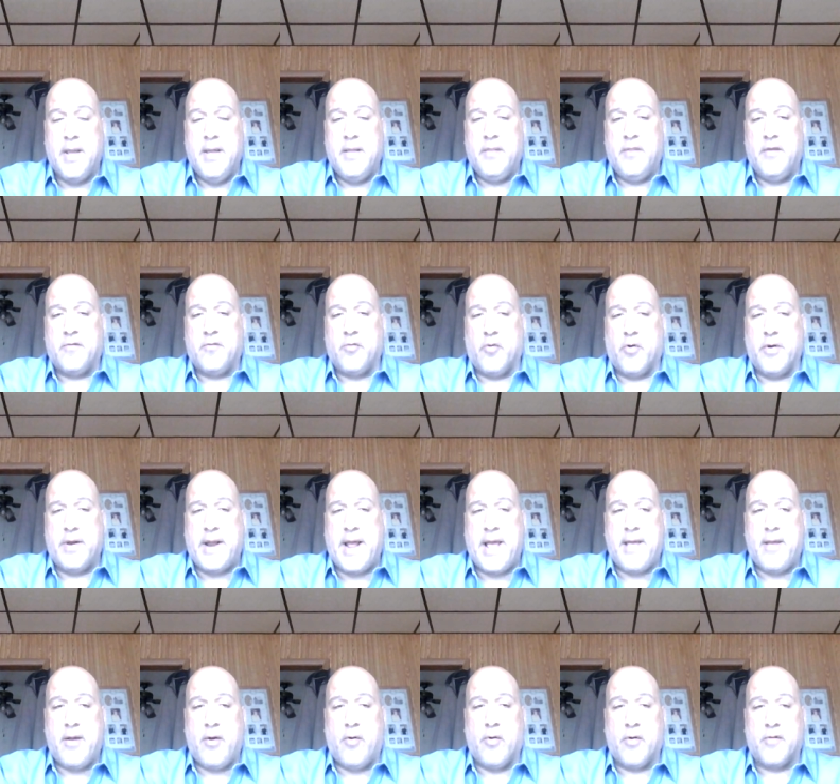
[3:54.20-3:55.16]
this
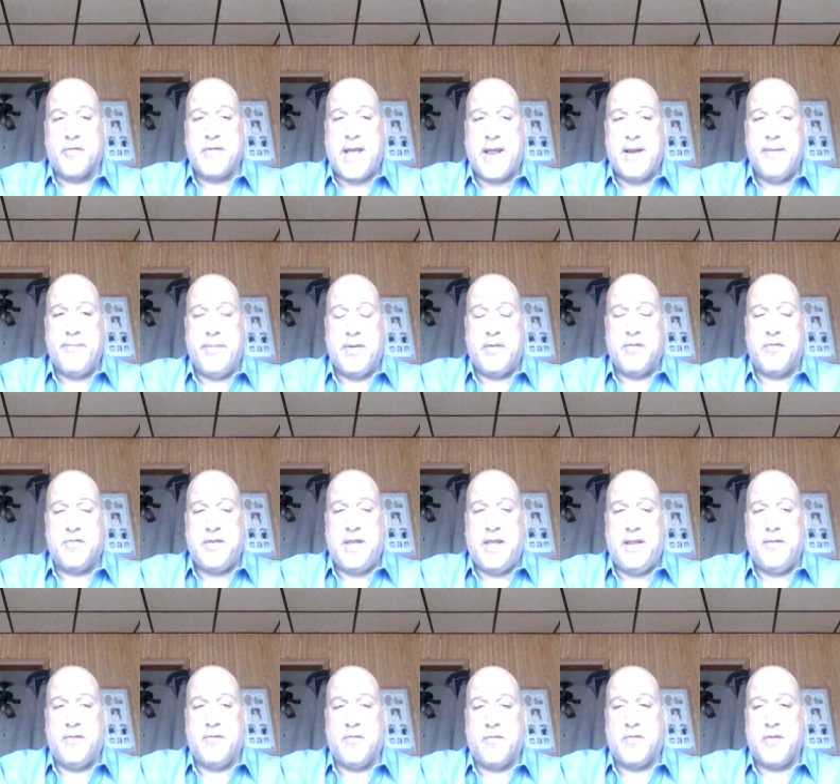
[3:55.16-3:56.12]
horse hadn't been
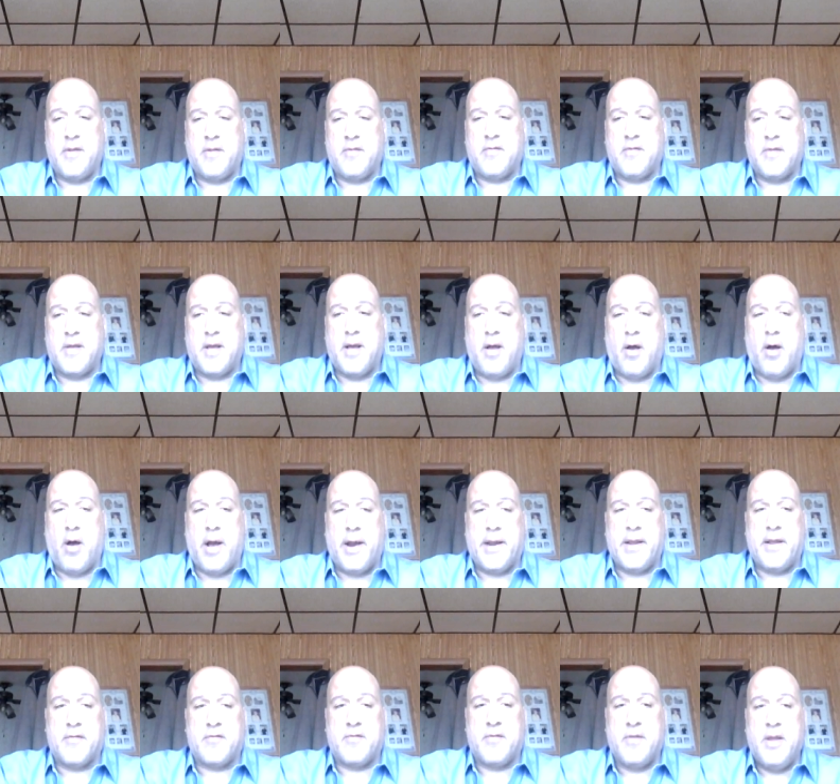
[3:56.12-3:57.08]
seen since
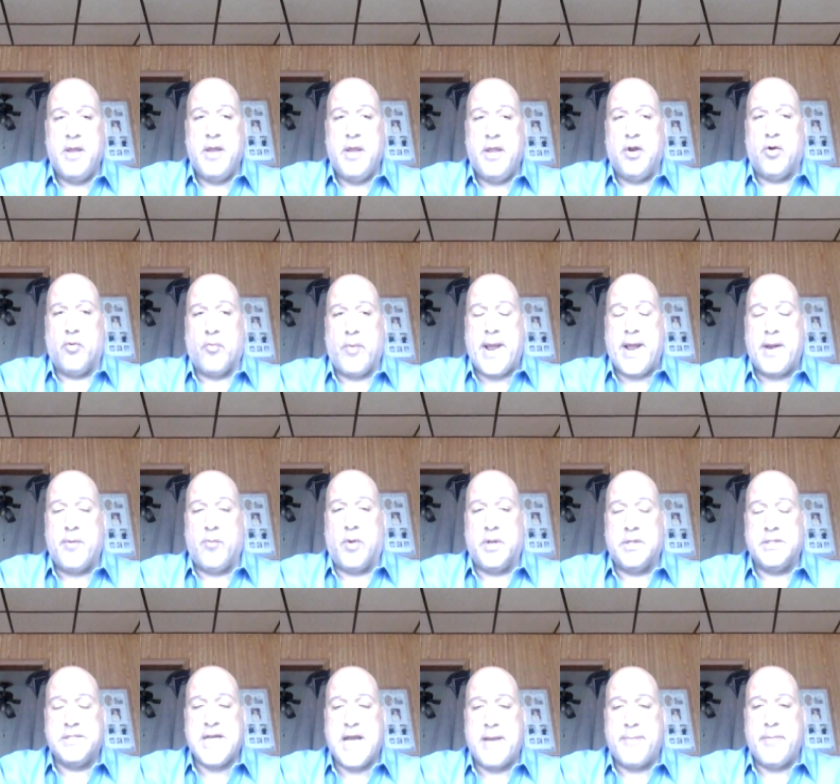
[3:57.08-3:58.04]
August. Ran
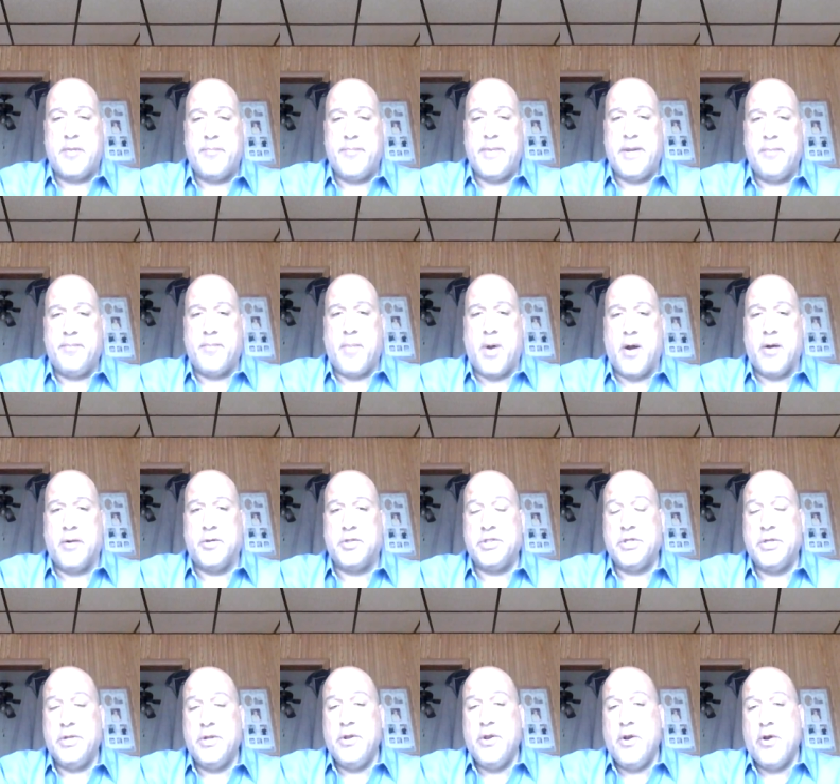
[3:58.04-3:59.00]
one time in
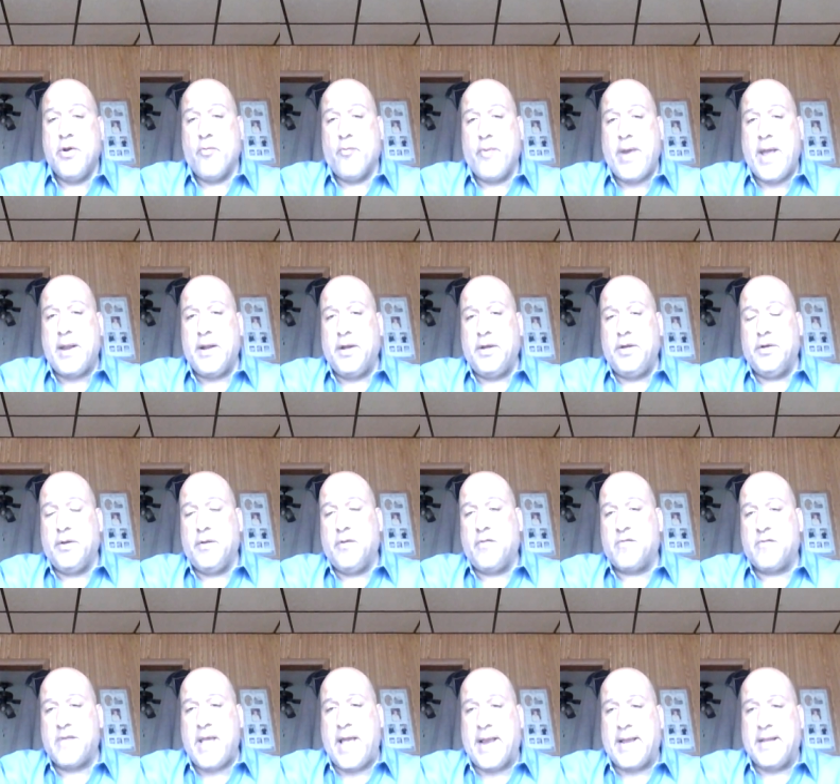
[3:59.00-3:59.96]
mid-March, ran a good
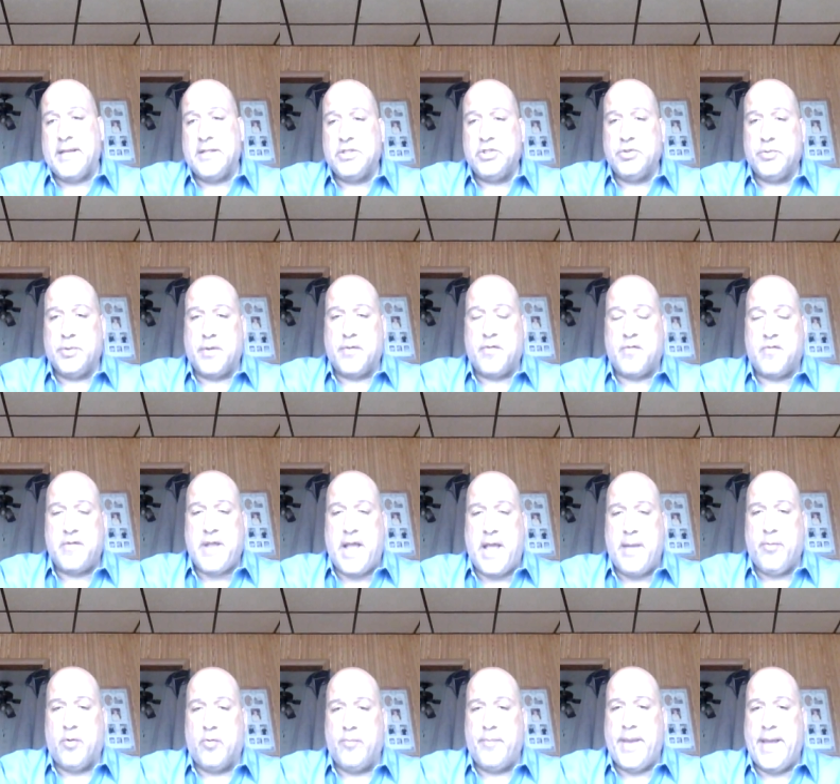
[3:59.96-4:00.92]
second to his
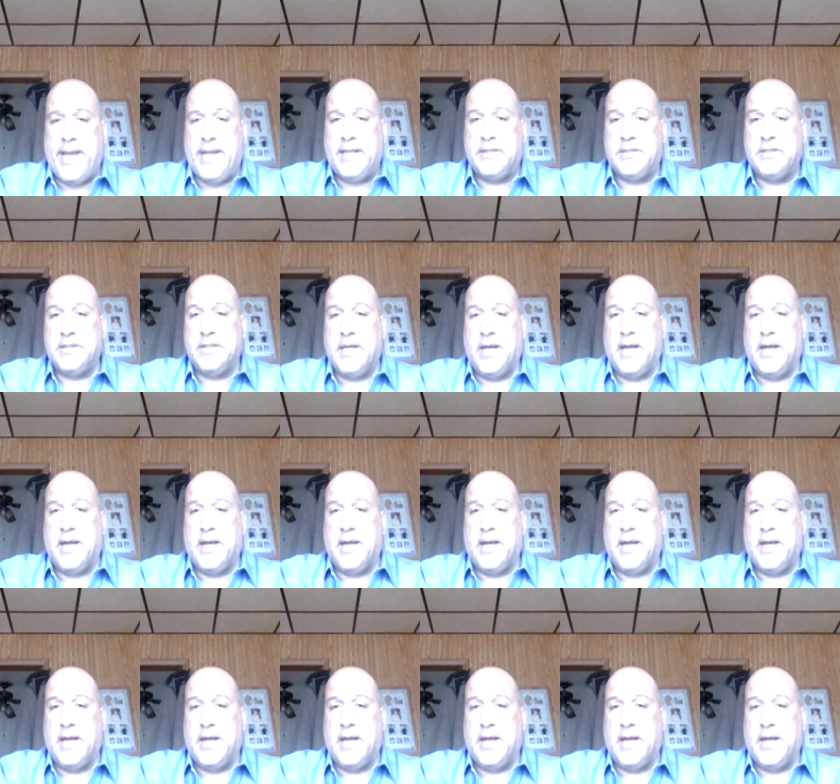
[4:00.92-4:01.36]
stablemate